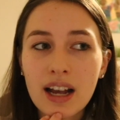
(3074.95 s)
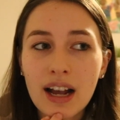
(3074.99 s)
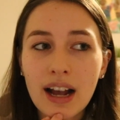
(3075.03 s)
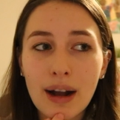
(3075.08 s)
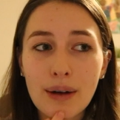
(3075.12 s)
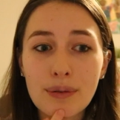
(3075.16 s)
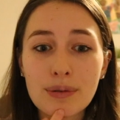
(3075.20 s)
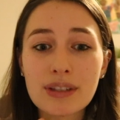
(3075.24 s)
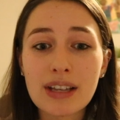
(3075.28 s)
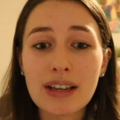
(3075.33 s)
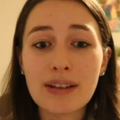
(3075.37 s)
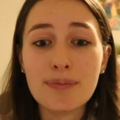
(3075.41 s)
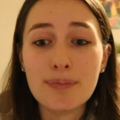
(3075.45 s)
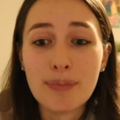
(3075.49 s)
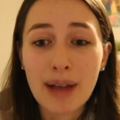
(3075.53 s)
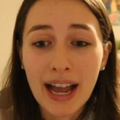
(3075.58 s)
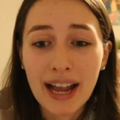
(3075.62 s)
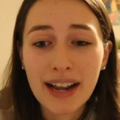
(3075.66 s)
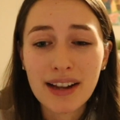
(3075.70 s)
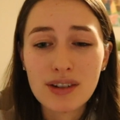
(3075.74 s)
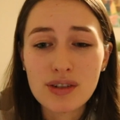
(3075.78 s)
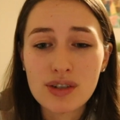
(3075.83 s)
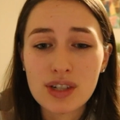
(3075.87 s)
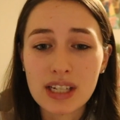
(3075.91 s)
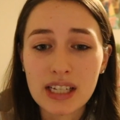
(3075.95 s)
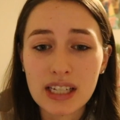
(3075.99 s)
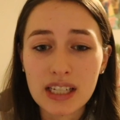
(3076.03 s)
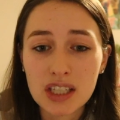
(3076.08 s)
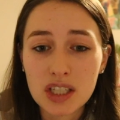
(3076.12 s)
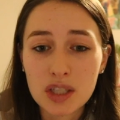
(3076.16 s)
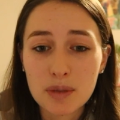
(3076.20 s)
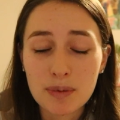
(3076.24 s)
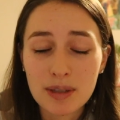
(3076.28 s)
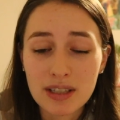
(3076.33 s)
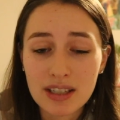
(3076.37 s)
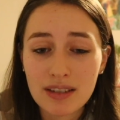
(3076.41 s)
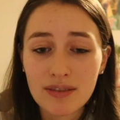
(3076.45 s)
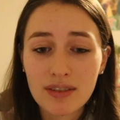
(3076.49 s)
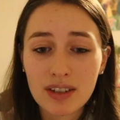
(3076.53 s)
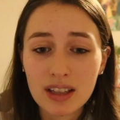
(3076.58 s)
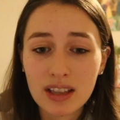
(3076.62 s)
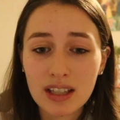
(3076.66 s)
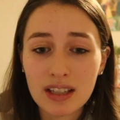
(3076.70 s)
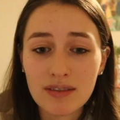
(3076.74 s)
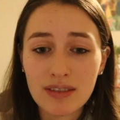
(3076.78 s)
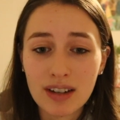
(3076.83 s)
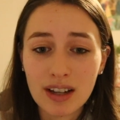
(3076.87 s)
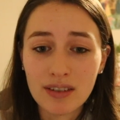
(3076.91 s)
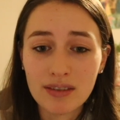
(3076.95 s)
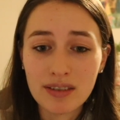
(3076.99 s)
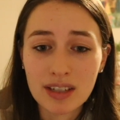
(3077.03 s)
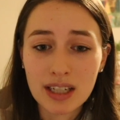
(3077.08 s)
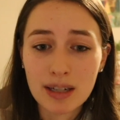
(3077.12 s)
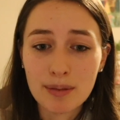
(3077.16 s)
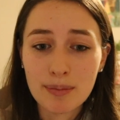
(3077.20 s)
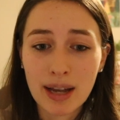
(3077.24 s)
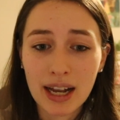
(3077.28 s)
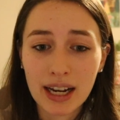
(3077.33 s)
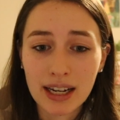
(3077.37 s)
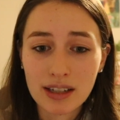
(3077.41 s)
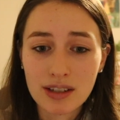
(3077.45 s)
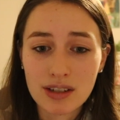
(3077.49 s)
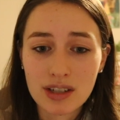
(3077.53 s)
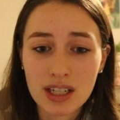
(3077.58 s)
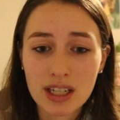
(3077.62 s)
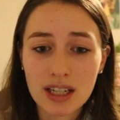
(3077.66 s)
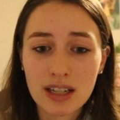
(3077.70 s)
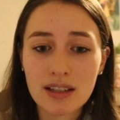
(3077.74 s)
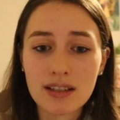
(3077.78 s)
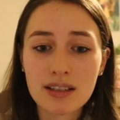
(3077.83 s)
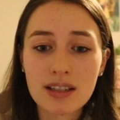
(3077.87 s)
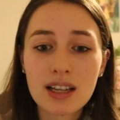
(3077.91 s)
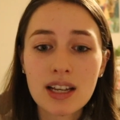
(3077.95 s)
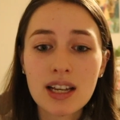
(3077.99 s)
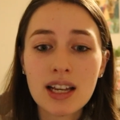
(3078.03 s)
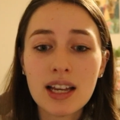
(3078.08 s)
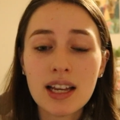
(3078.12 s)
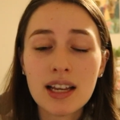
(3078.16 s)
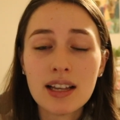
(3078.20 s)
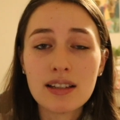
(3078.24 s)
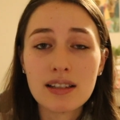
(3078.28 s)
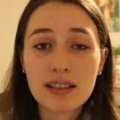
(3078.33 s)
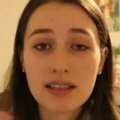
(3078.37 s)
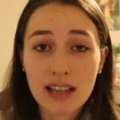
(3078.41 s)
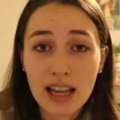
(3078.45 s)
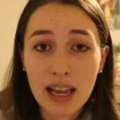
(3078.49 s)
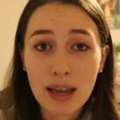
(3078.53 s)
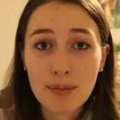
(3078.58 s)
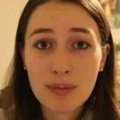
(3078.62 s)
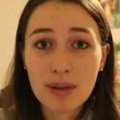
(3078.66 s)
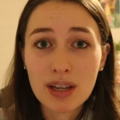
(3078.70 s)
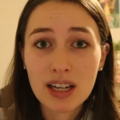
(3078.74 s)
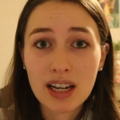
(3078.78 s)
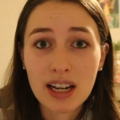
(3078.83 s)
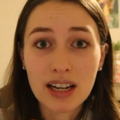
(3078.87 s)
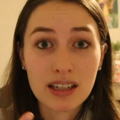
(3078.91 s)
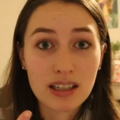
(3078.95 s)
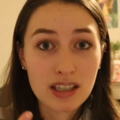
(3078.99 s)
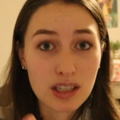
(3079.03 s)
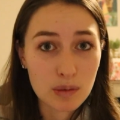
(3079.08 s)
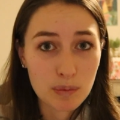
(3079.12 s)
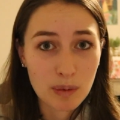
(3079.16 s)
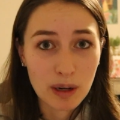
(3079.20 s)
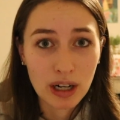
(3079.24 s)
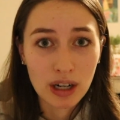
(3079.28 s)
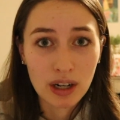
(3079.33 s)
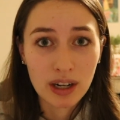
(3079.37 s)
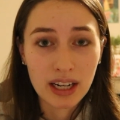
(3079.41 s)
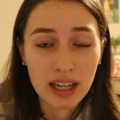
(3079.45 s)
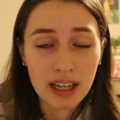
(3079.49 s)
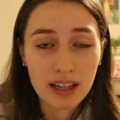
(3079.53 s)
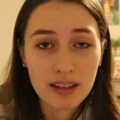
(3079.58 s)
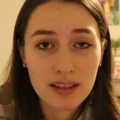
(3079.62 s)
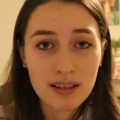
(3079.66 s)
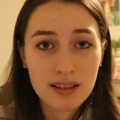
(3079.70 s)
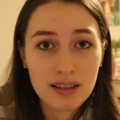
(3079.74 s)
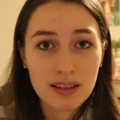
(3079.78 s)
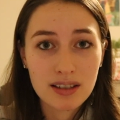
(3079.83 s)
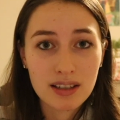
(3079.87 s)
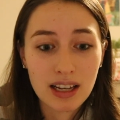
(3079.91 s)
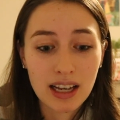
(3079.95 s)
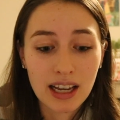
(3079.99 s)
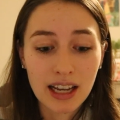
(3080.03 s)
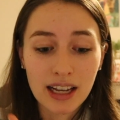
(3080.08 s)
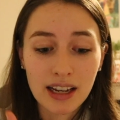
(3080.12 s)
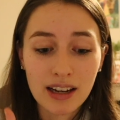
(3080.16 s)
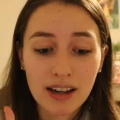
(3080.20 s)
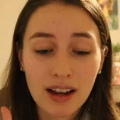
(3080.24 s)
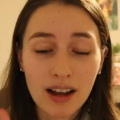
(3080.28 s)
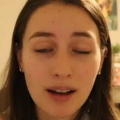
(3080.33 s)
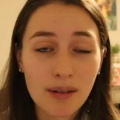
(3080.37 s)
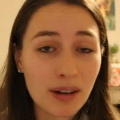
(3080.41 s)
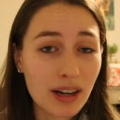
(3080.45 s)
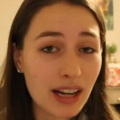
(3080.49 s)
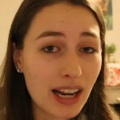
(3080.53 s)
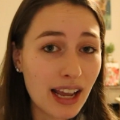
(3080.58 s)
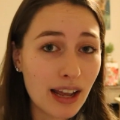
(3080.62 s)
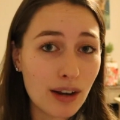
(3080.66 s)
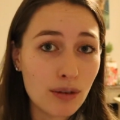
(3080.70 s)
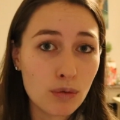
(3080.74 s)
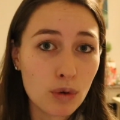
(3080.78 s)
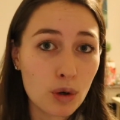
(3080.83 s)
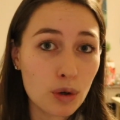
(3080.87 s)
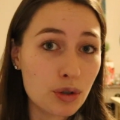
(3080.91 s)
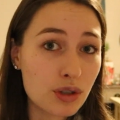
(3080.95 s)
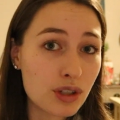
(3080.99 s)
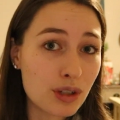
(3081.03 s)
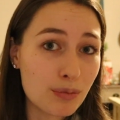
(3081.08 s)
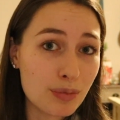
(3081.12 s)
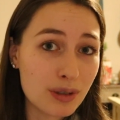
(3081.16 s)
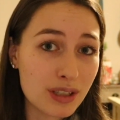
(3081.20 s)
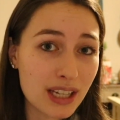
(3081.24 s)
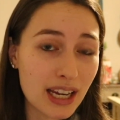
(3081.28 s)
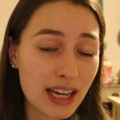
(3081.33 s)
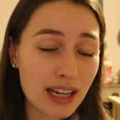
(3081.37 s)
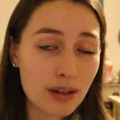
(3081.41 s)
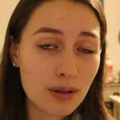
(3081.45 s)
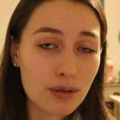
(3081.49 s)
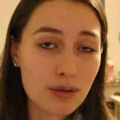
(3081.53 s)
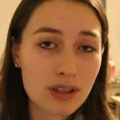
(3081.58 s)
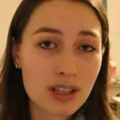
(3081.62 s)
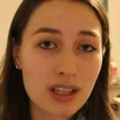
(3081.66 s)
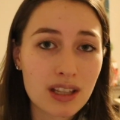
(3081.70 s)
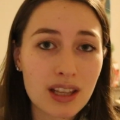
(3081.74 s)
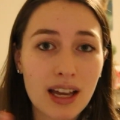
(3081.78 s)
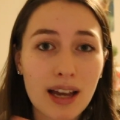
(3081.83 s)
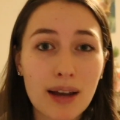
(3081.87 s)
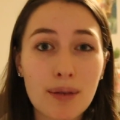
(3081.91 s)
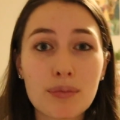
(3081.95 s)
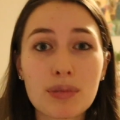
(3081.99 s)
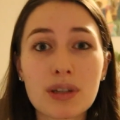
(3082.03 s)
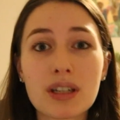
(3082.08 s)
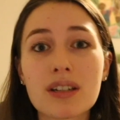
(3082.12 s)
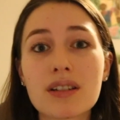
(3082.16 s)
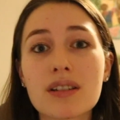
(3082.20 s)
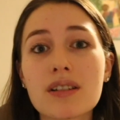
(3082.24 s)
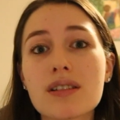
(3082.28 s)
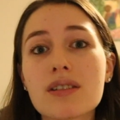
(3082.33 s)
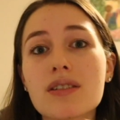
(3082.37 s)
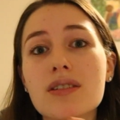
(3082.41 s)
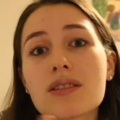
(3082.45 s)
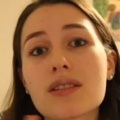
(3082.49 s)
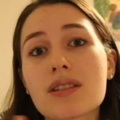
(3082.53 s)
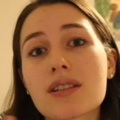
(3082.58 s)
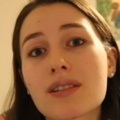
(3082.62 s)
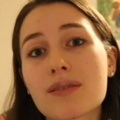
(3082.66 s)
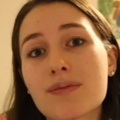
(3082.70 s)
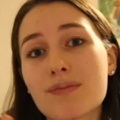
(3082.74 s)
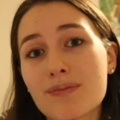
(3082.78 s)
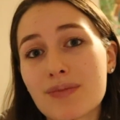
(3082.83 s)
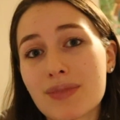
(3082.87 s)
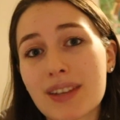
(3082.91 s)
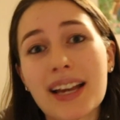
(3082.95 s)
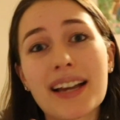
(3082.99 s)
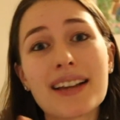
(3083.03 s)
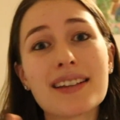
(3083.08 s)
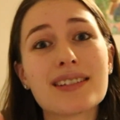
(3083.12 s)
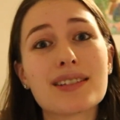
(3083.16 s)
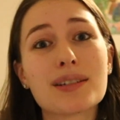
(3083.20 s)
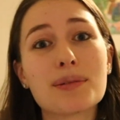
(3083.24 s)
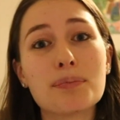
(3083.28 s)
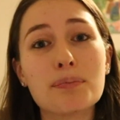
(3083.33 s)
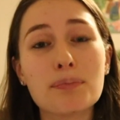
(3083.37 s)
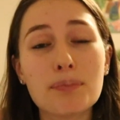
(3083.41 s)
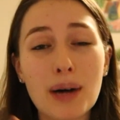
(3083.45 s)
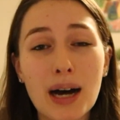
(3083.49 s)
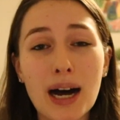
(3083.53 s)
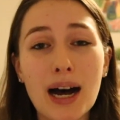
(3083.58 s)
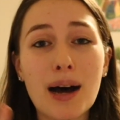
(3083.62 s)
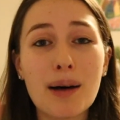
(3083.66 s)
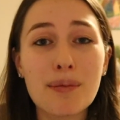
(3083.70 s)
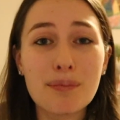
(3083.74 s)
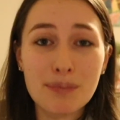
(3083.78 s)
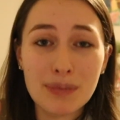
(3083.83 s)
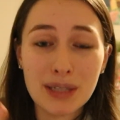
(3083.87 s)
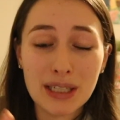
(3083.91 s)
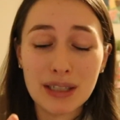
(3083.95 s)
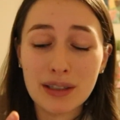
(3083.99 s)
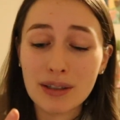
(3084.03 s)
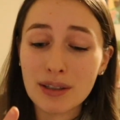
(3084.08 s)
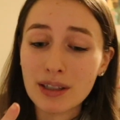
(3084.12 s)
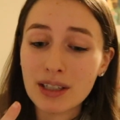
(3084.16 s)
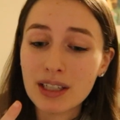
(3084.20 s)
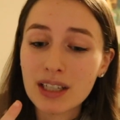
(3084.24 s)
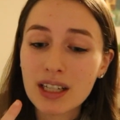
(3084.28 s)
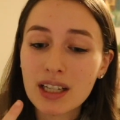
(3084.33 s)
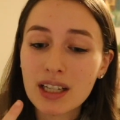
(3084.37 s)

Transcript: I would say mac and cheese, specifically Velveeta mac and cheese, salmon and asparagus, and I'm going to add roasted potatoes to that because that is a bomb meal.